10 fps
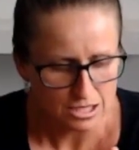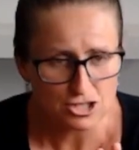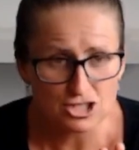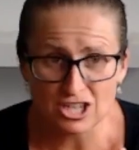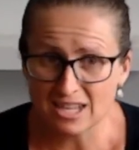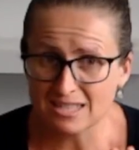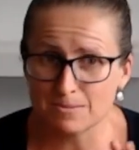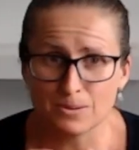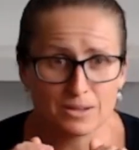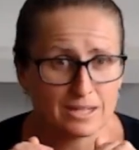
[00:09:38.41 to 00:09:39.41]
Just
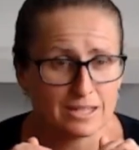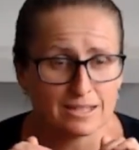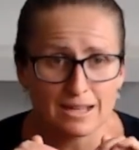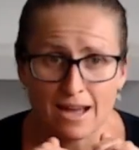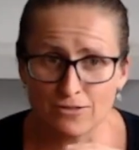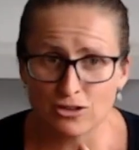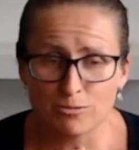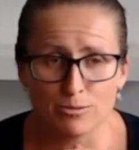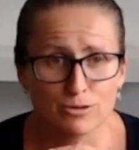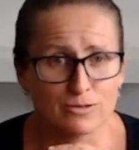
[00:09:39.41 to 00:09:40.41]
put it, after you've
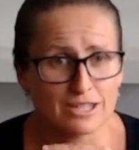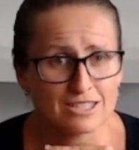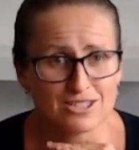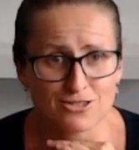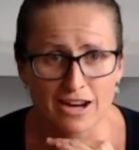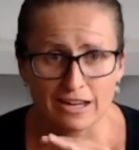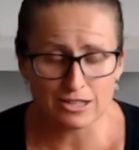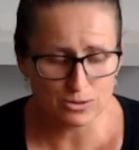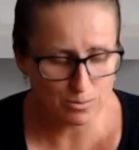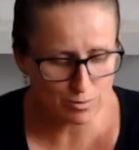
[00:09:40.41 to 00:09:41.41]
proven it, straight
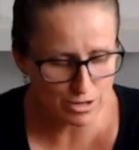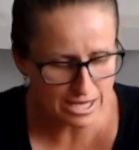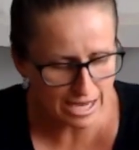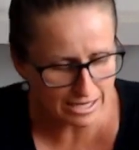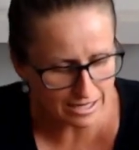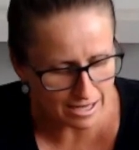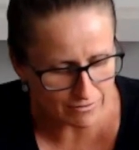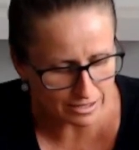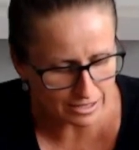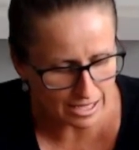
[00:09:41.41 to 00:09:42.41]
into a preheated
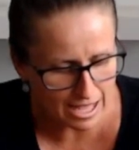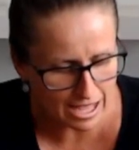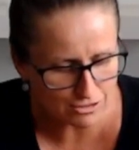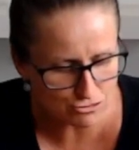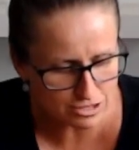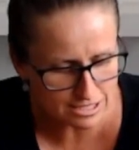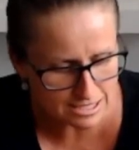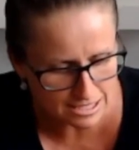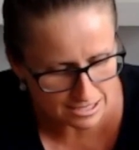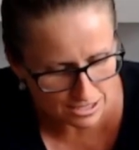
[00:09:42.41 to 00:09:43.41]
oven,
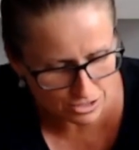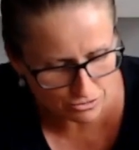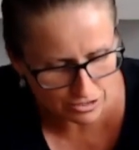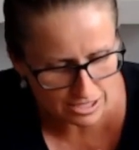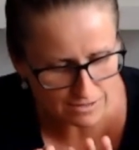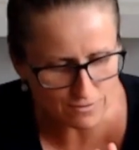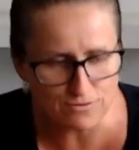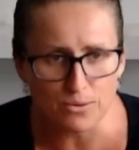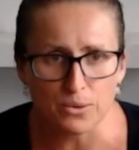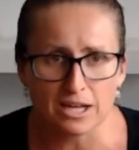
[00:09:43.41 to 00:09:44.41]
160 degrees for
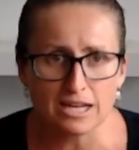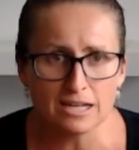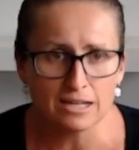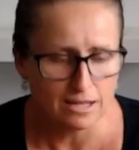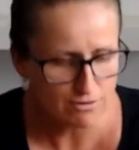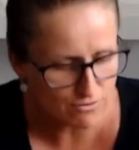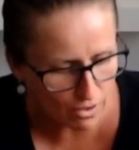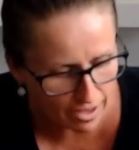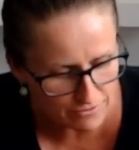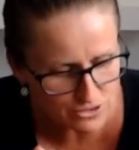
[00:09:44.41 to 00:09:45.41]

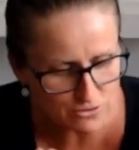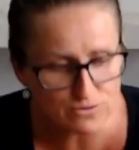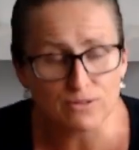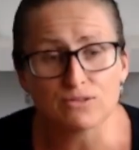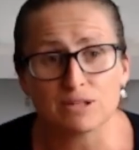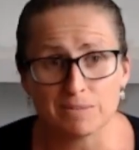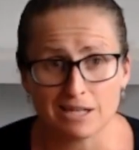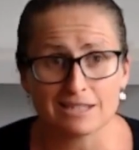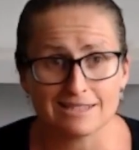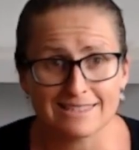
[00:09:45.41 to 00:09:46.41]
45 to 50
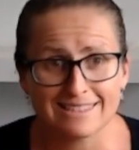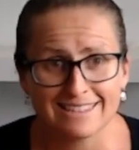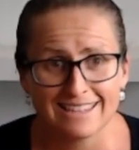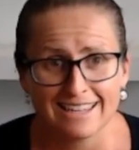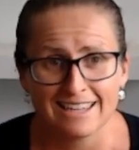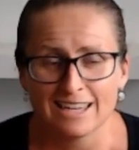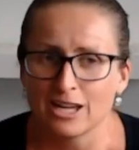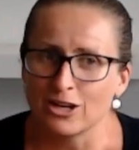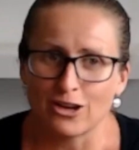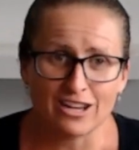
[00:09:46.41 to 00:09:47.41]
minutes.
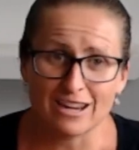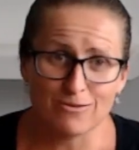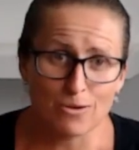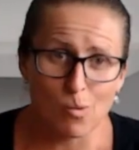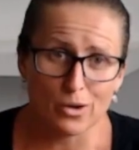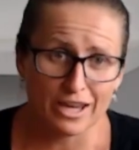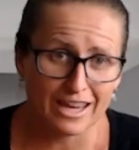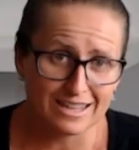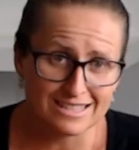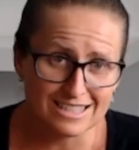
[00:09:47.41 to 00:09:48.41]
No need for water
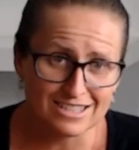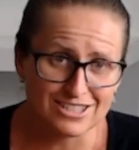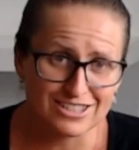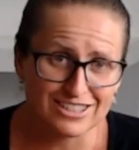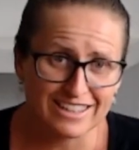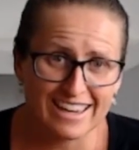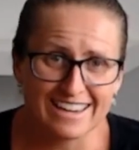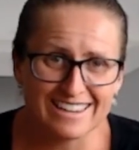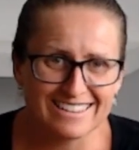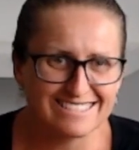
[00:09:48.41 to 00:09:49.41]
in a dish,
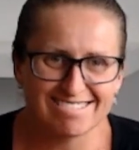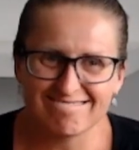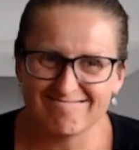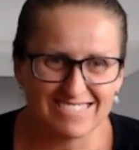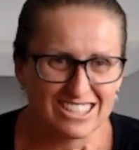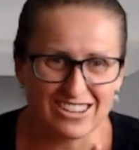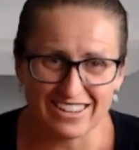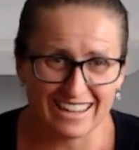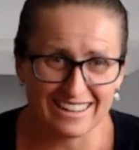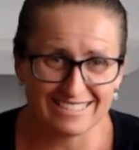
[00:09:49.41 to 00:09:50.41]
okay? You don't
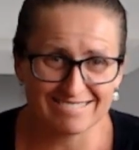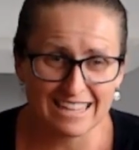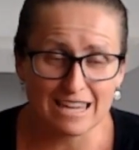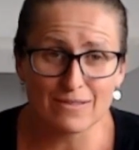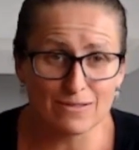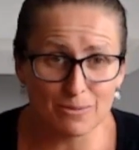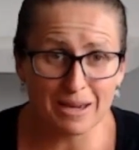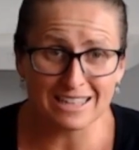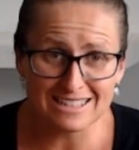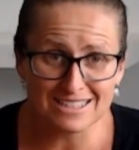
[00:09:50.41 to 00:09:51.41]
need it. Even if you're
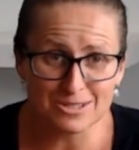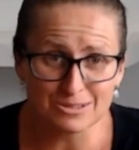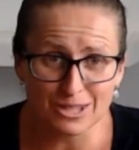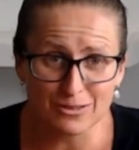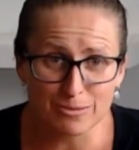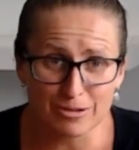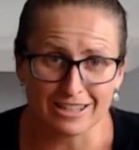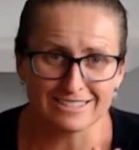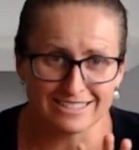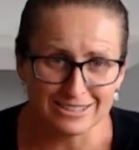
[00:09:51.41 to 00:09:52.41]
making this into a loaf of bread,
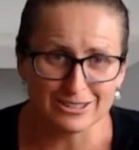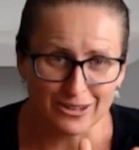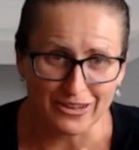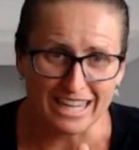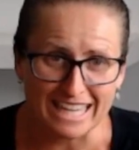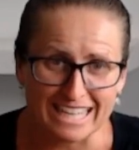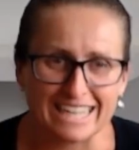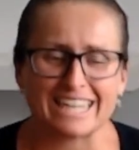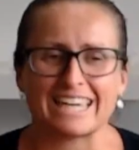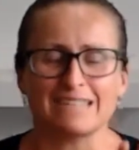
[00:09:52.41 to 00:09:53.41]
you don't need
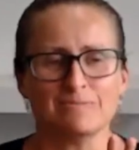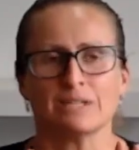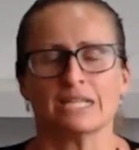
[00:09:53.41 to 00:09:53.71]
it, okay?